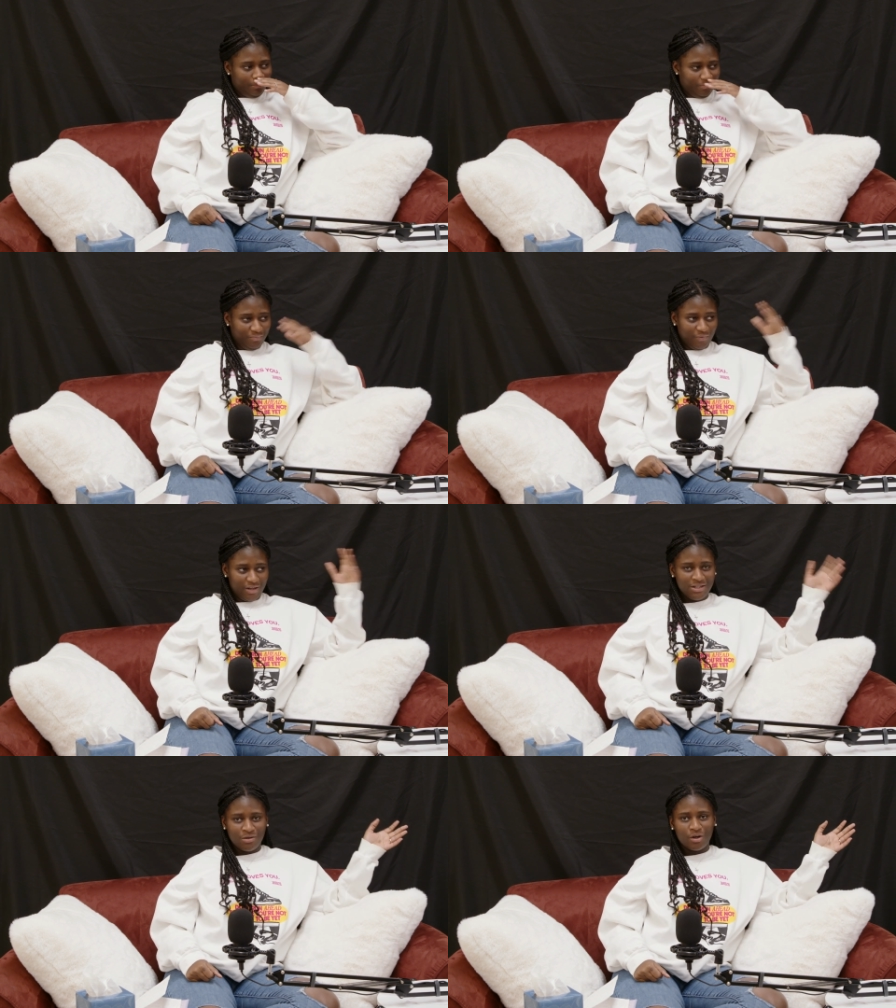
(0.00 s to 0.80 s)

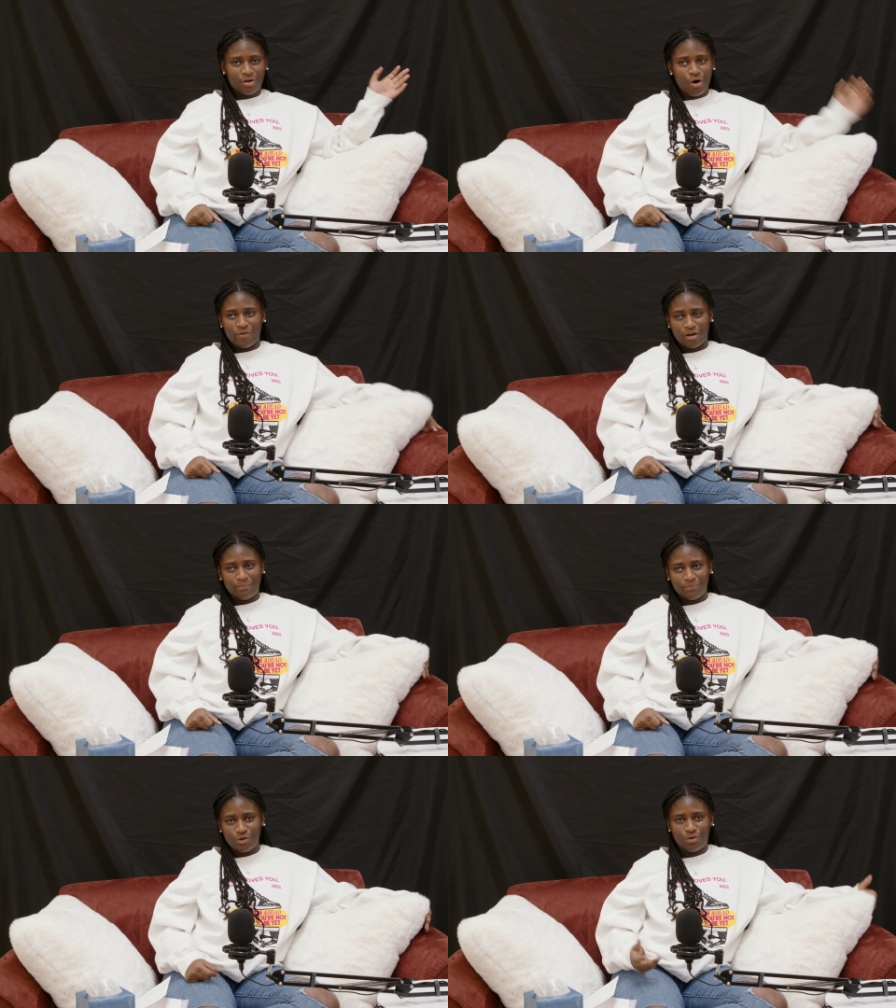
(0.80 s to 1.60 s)
Because during
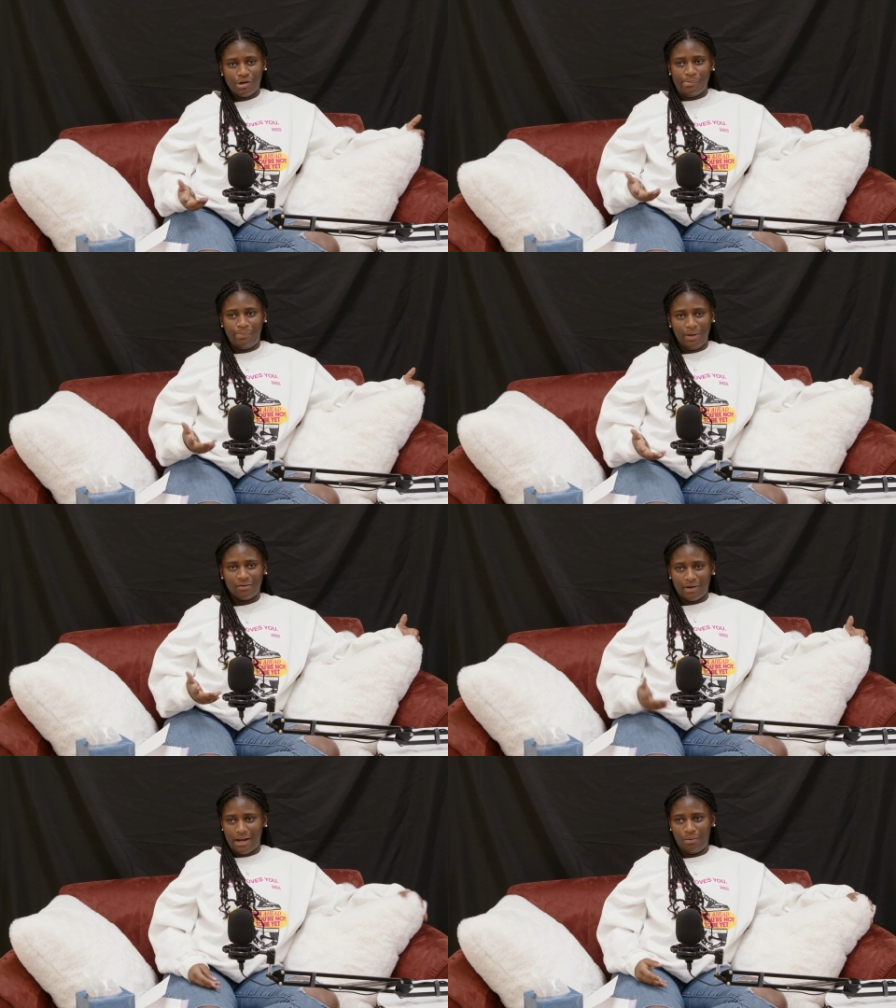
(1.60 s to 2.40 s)
COVID, you couldn't be
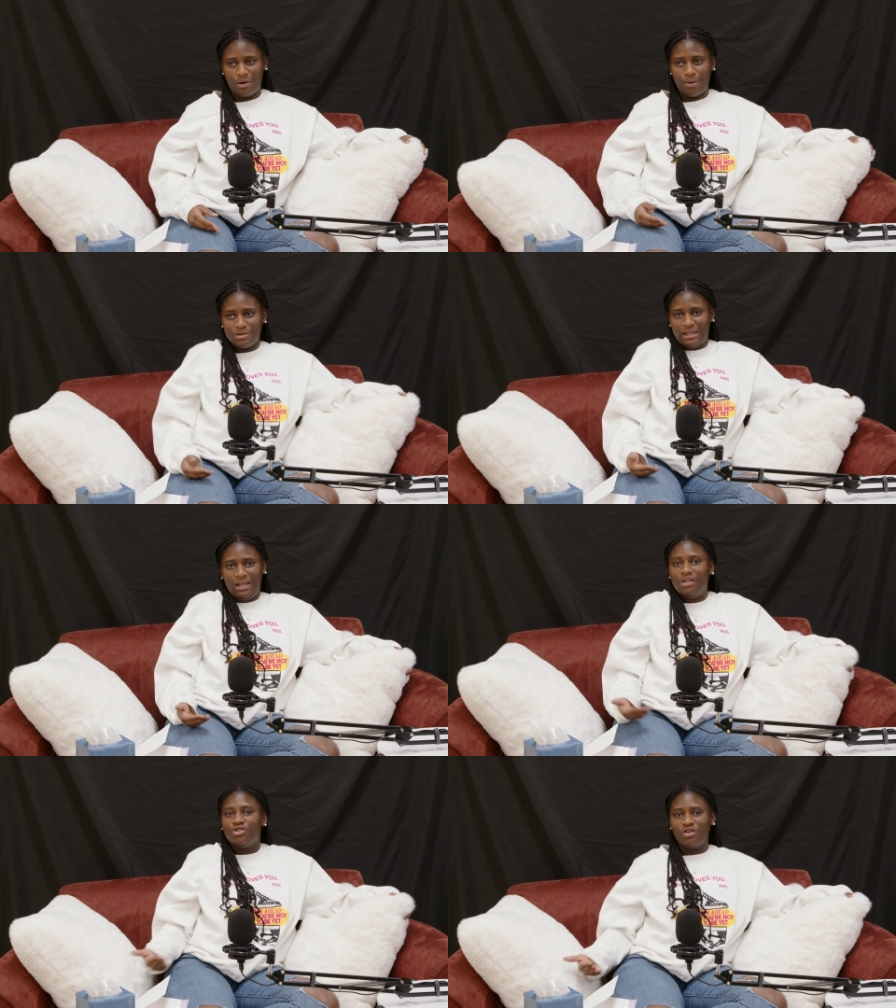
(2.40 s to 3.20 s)
around anyone. I wasn't
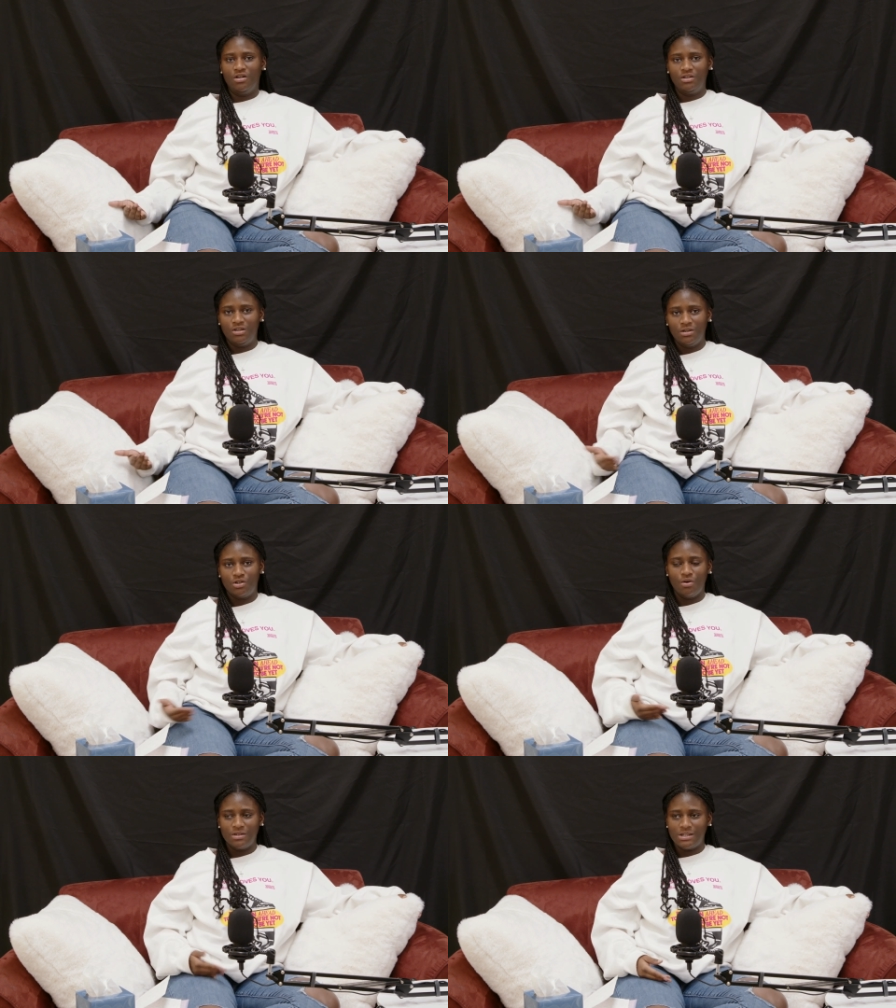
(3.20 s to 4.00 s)
in church,
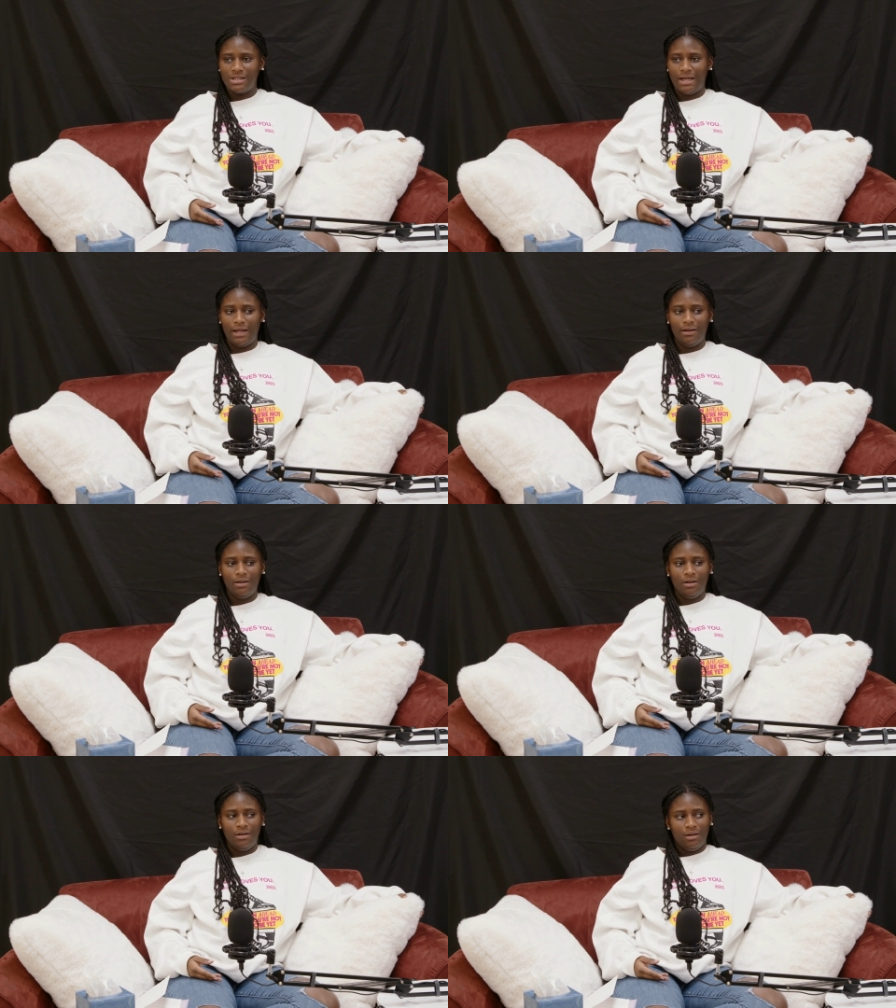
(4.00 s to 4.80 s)
so it's just like
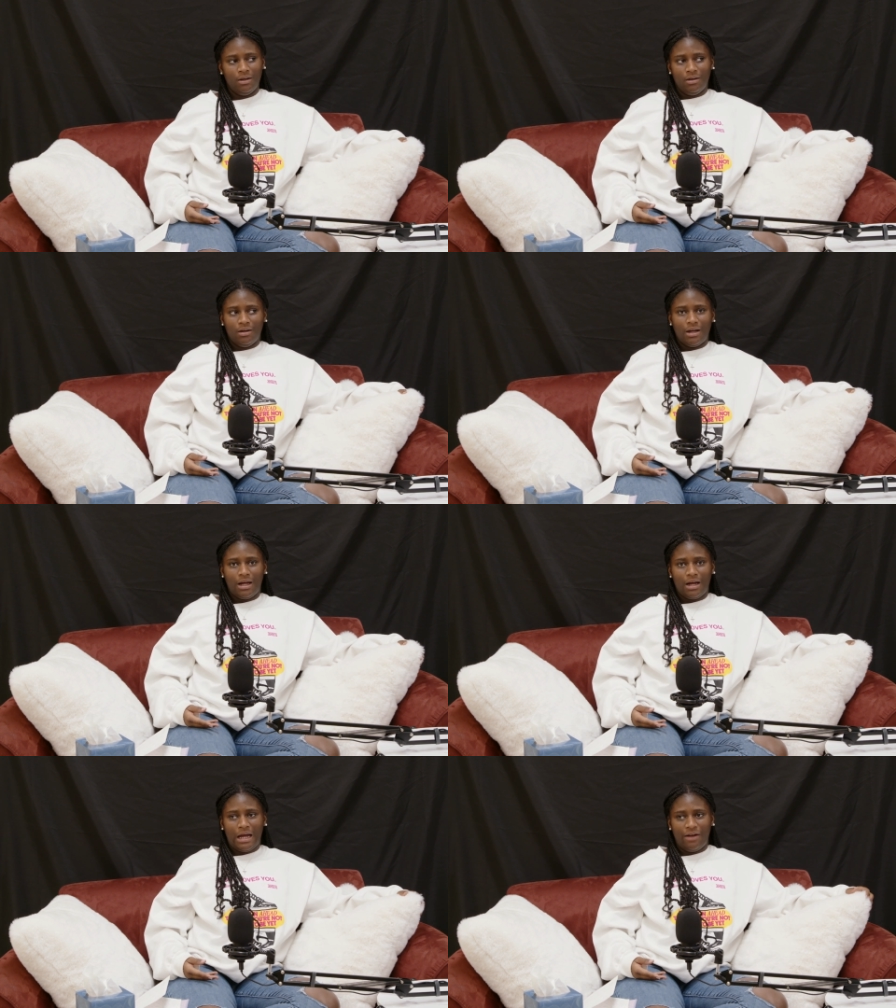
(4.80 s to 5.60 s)

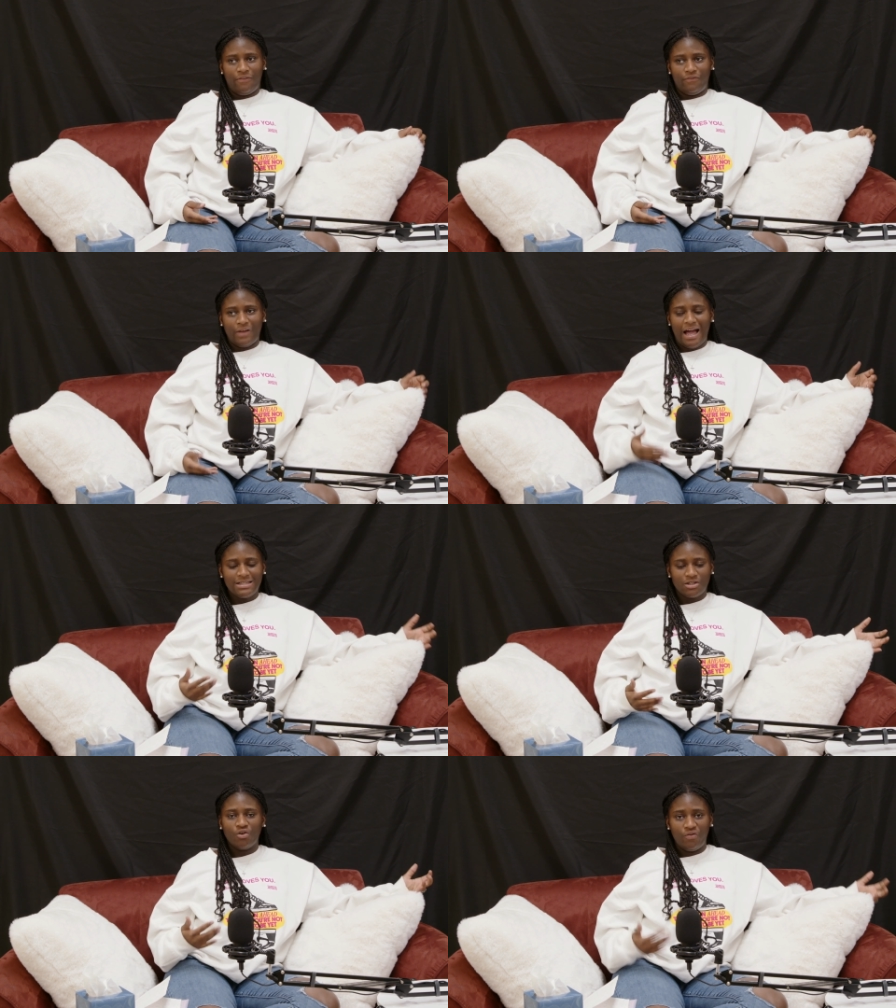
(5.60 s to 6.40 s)
I
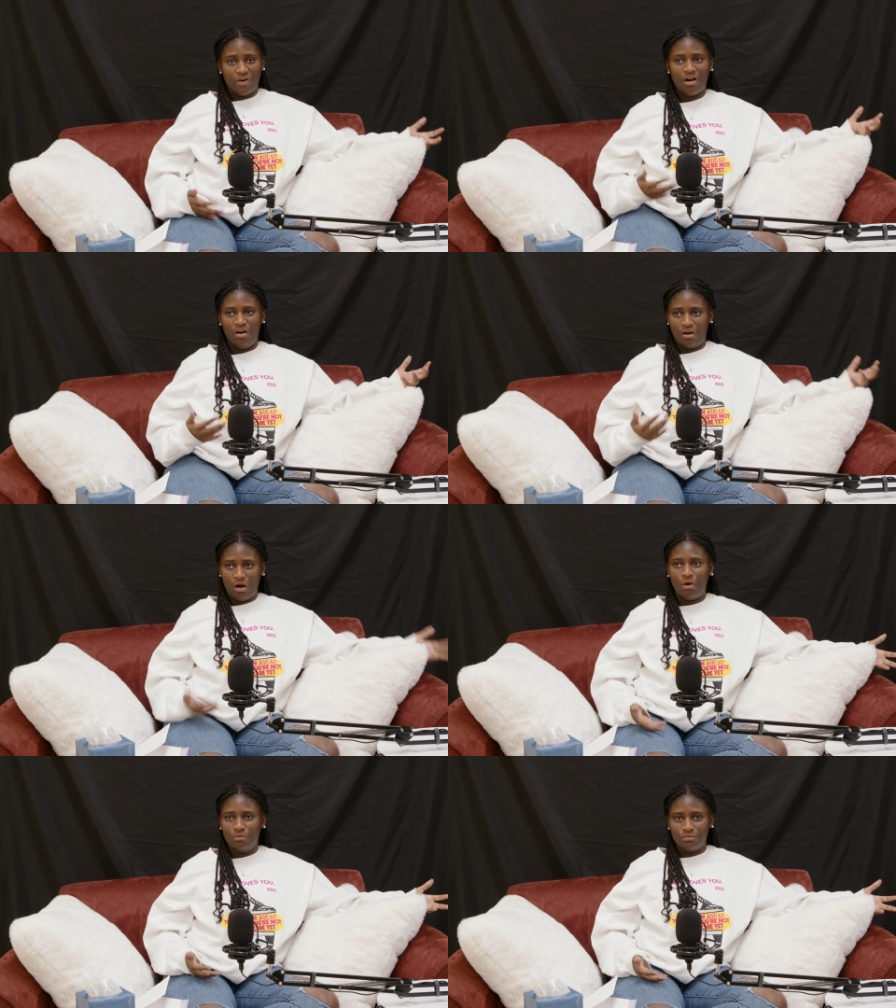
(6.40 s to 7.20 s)
still felt
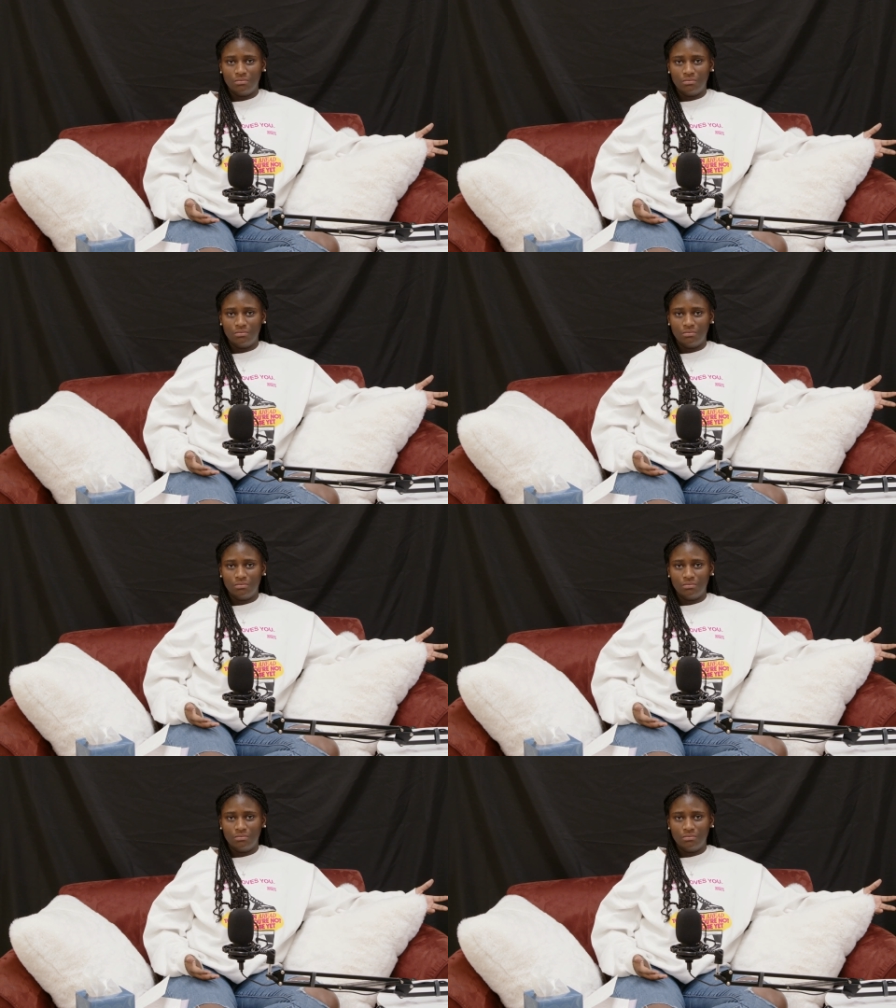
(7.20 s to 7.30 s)
alone.